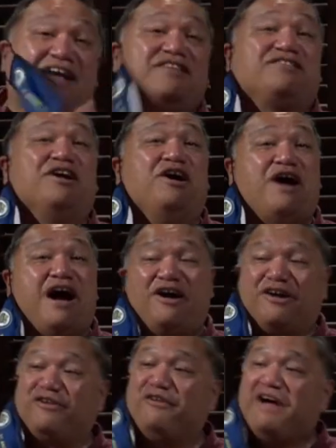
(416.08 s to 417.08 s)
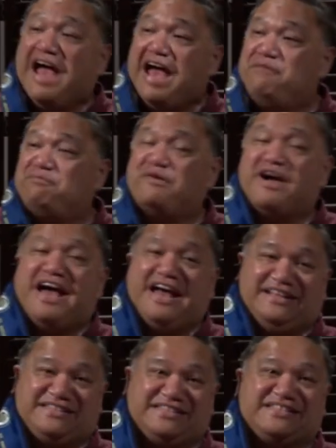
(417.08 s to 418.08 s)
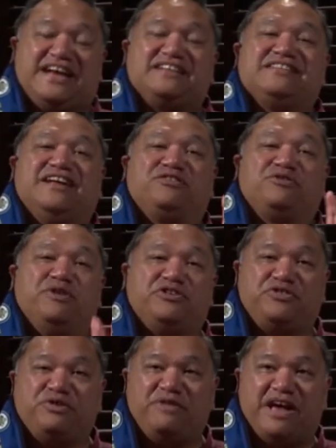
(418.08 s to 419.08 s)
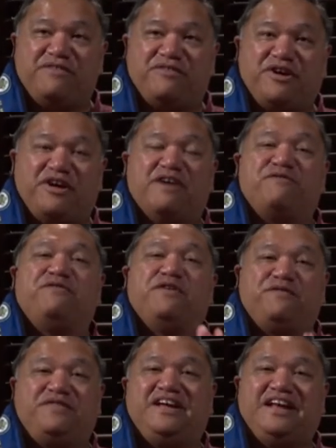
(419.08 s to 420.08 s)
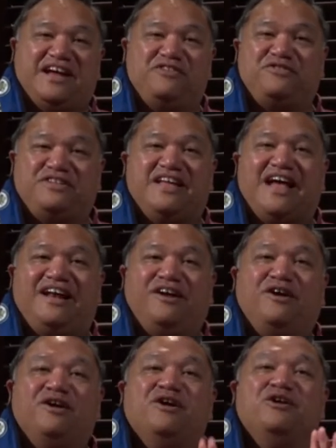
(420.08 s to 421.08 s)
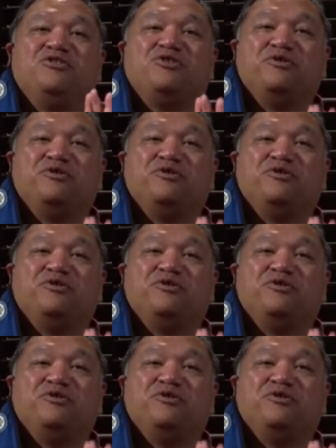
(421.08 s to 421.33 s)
So our grand prize is actually a tuition waiver, a $1,500